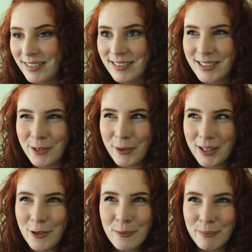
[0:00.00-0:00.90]
So I
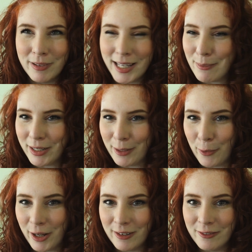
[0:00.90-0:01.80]
don't blame
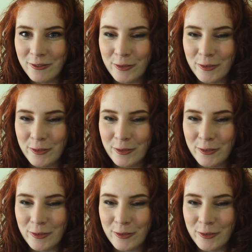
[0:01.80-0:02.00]
anyone